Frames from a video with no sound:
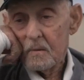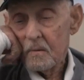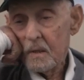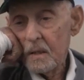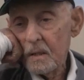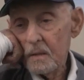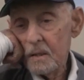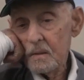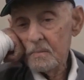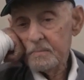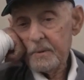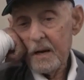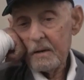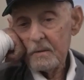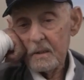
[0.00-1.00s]
Well,
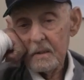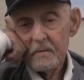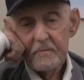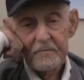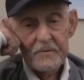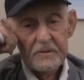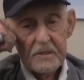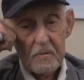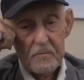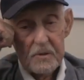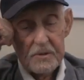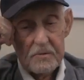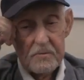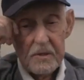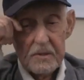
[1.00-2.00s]
apparently, for some reason,